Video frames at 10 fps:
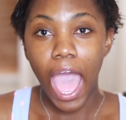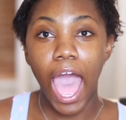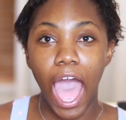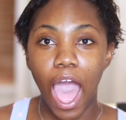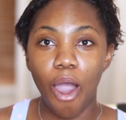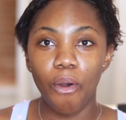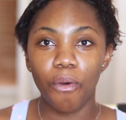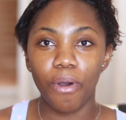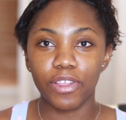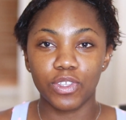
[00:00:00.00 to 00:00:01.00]

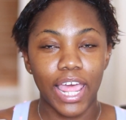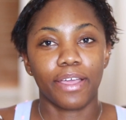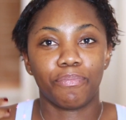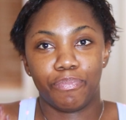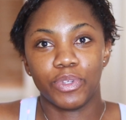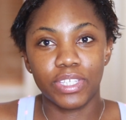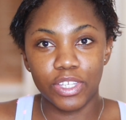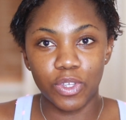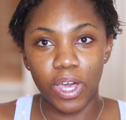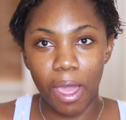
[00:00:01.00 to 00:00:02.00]
how it's like putting
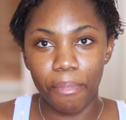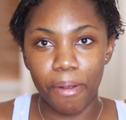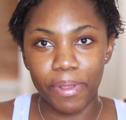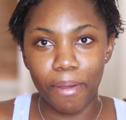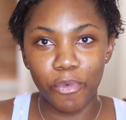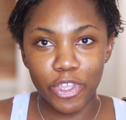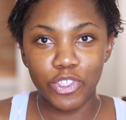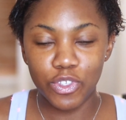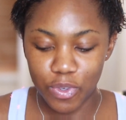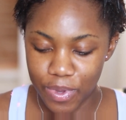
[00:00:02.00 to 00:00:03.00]
it on camera, but I'm going
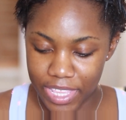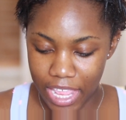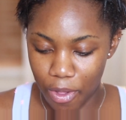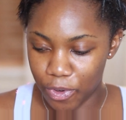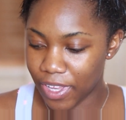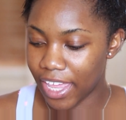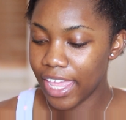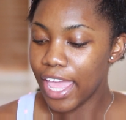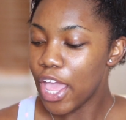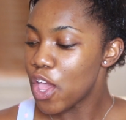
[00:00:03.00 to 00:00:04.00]
to do it now. Okay,
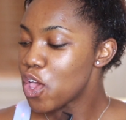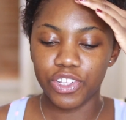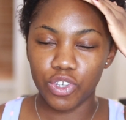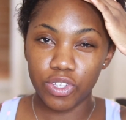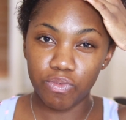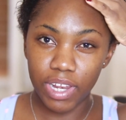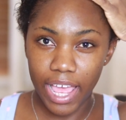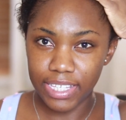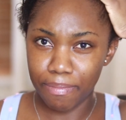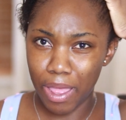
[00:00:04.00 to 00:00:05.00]
I just
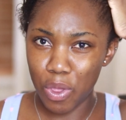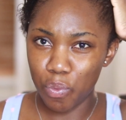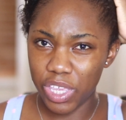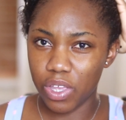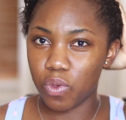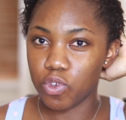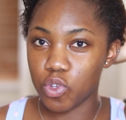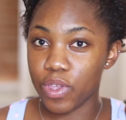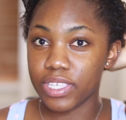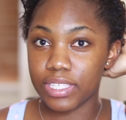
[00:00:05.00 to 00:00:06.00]
relaxed about a week ago,
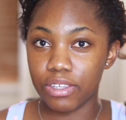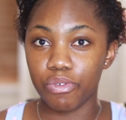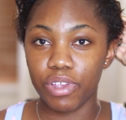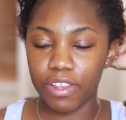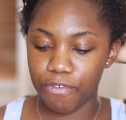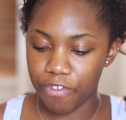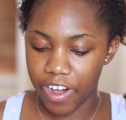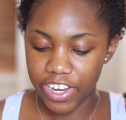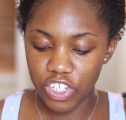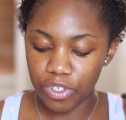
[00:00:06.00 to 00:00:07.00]
so it's still really
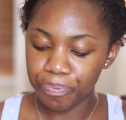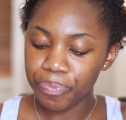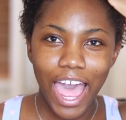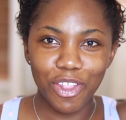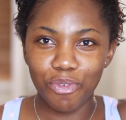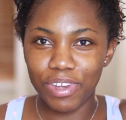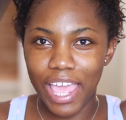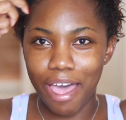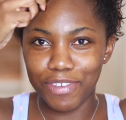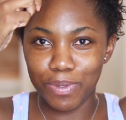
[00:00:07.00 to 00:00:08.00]
fresh. I don't really
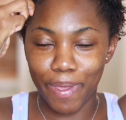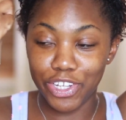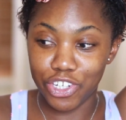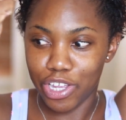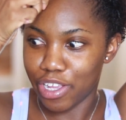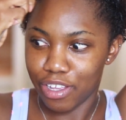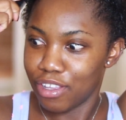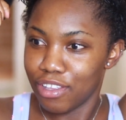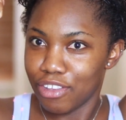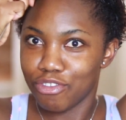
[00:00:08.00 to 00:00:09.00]
have special
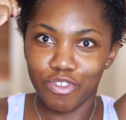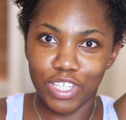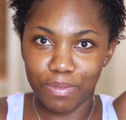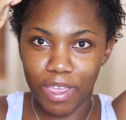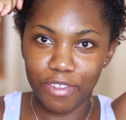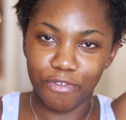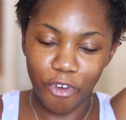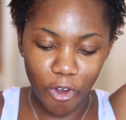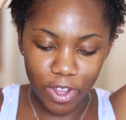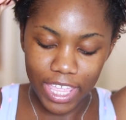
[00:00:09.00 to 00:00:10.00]
treatment
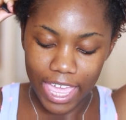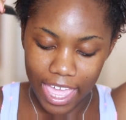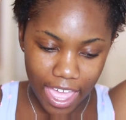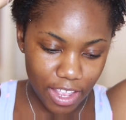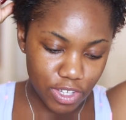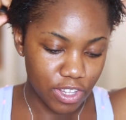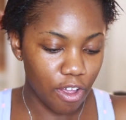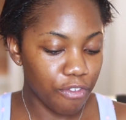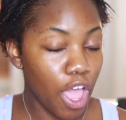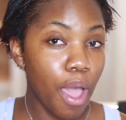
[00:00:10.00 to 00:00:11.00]
for the hair and
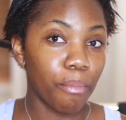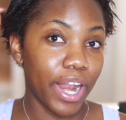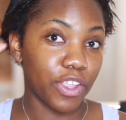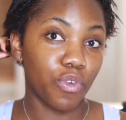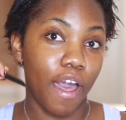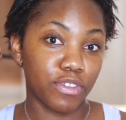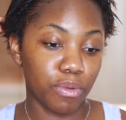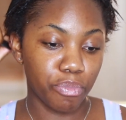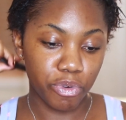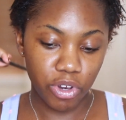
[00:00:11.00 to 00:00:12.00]
stuff, but I do have
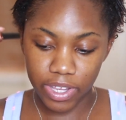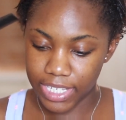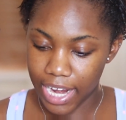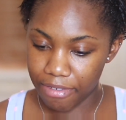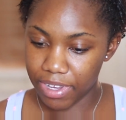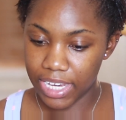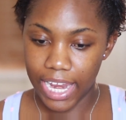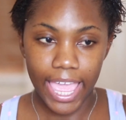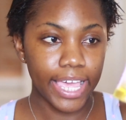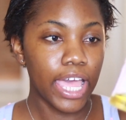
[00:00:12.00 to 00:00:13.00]
some products that I really
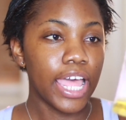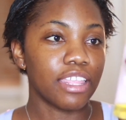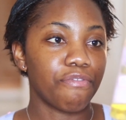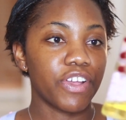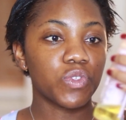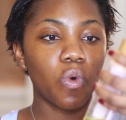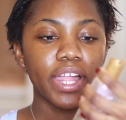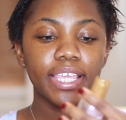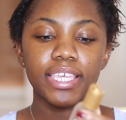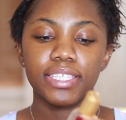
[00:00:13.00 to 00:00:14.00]
like. The first
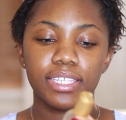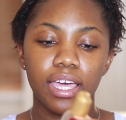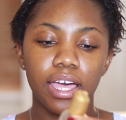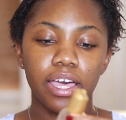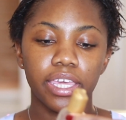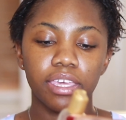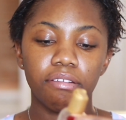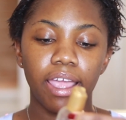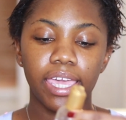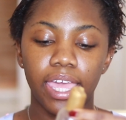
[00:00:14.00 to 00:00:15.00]
one is the
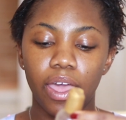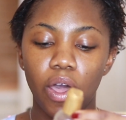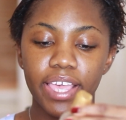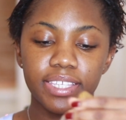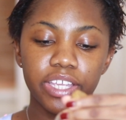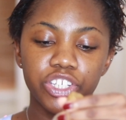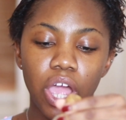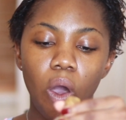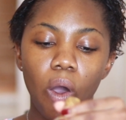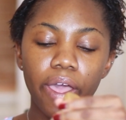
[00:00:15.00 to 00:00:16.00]
Kira Care
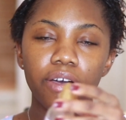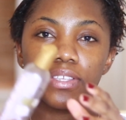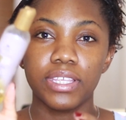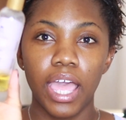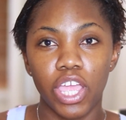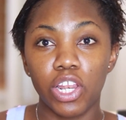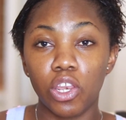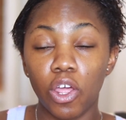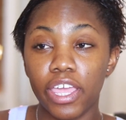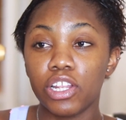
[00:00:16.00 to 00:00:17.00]
essential oils. A
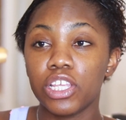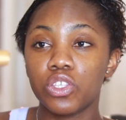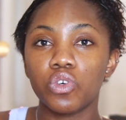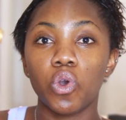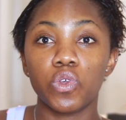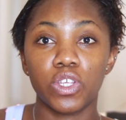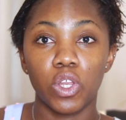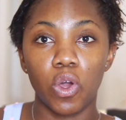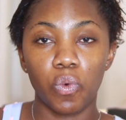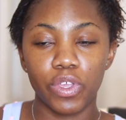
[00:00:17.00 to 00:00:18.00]
little goes a
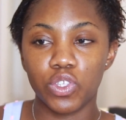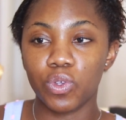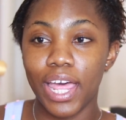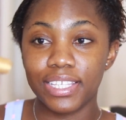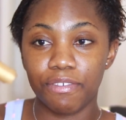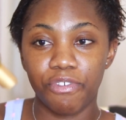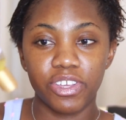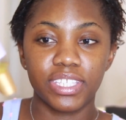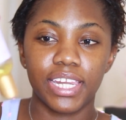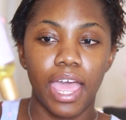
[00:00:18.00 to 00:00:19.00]
long way, so that's the
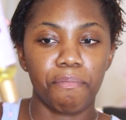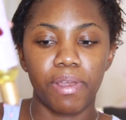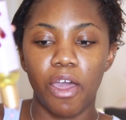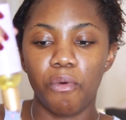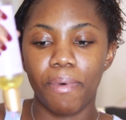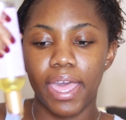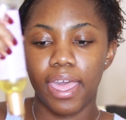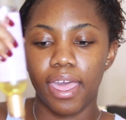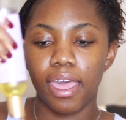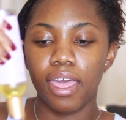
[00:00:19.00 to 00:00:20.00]
first thing I apply on my
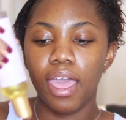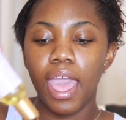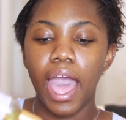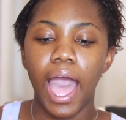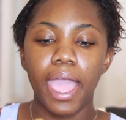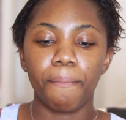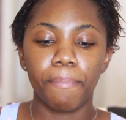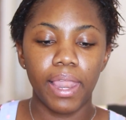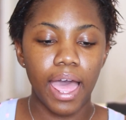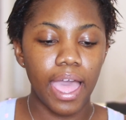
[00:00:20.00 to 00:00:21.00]
hair. I
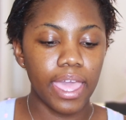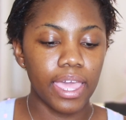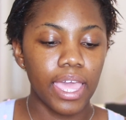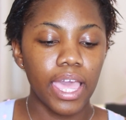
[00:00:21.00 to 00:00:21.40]
apply